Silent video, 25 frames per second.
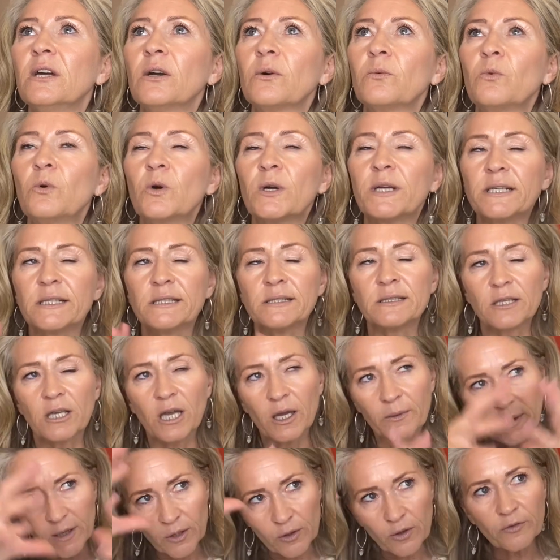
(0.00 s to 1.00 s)
what is
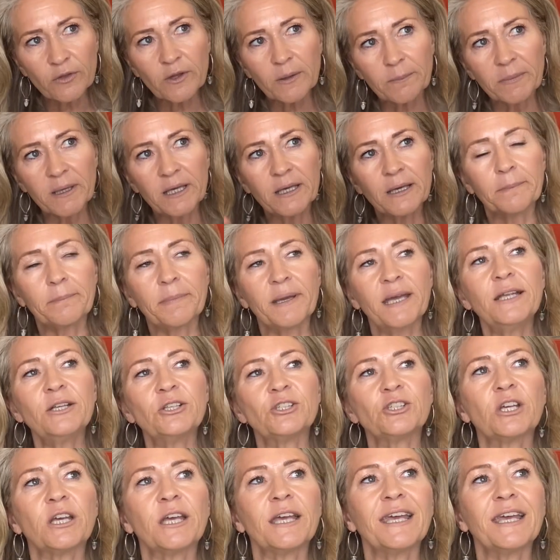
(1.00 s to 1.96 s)
going on, the bigger picture.